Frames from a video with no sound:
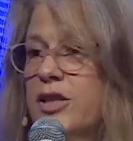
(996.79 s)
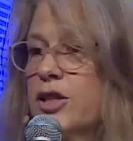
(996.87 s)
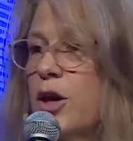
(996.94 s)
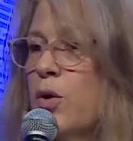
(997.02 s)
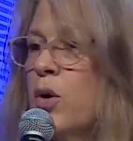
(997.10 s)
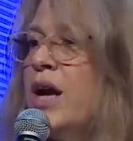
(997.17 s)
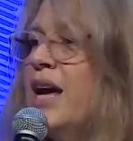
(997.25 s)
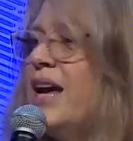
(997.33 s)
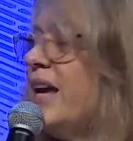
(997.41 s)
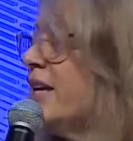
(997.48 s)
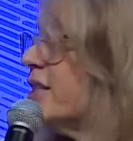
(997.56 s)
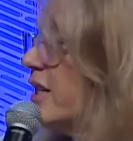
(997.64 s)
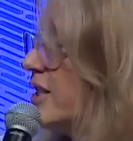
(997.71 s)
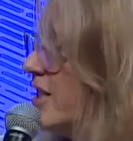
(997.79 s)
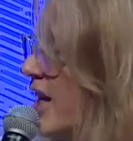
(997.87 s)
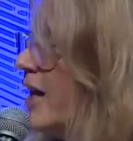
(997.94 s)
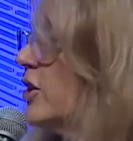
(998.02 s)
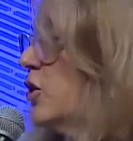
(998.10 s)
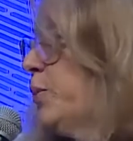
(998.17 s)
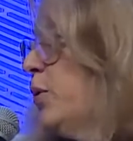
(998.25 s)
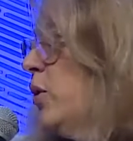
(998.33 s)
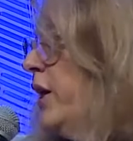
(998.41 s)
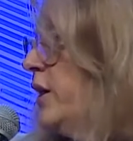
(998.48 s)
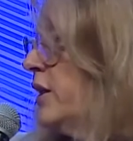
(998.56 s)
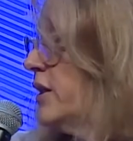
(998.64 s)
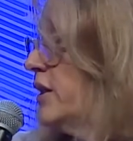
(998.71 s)
So it's a touch
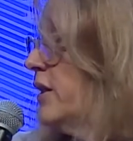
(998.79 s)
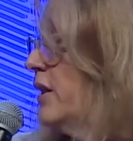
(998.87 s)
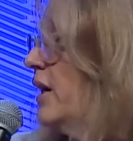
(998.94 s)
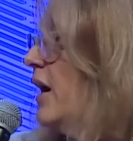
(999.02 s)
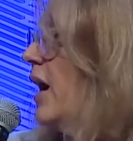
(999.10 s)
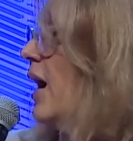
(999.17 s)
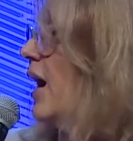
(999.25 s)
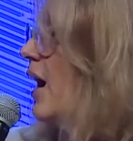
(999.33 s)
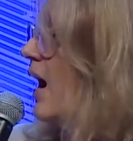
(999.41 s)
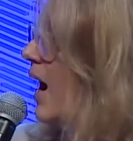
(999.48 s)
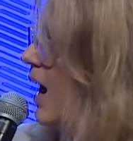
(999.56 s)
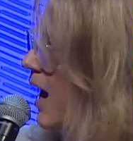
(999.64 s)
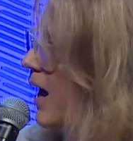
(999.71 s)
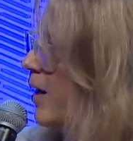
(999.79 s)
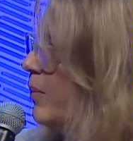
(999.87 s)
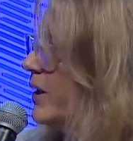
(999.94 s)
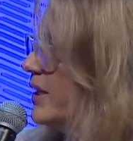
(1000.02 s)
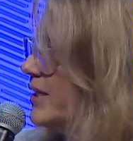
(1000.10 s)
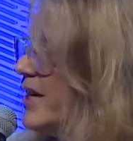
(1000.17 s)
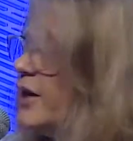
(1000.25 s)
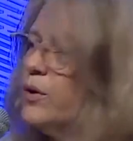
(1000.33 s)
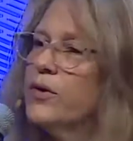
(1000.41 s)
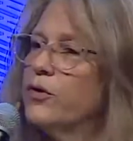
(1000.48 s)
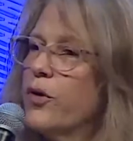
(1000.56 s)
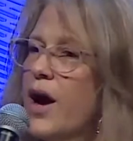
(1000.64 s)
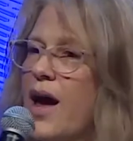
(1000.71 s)
point, a hub and a center
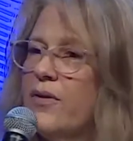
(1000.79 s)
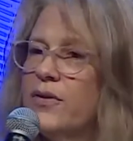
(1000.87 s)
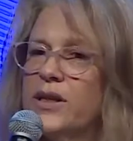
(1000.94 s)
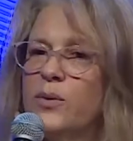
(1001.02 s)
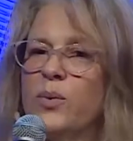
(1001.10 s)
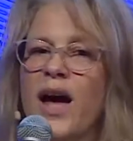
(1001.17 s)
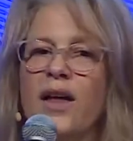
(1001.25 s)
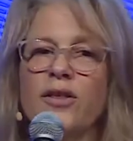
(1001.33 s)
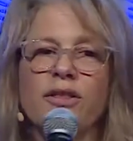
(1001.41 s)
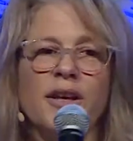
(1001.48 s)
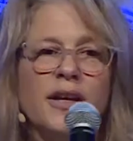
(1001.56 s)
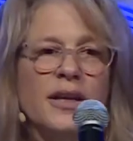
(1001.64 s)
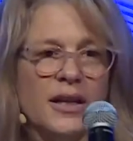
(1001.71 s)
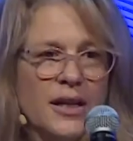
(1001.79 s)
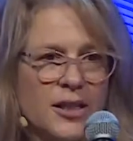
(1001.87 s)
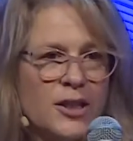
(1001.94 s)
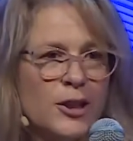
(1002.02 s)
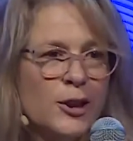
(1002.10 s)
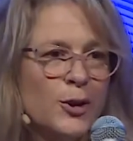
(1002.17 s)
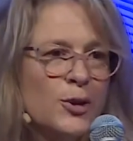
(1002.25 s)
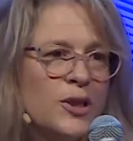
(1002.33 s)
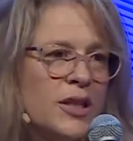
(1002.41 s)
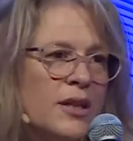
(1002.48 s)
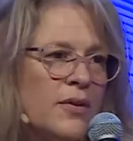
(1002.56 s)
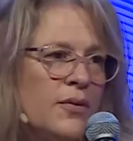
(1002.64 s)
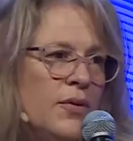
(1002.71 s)
of gravity rather than an
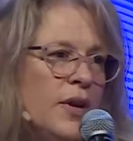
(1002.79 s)
exclusive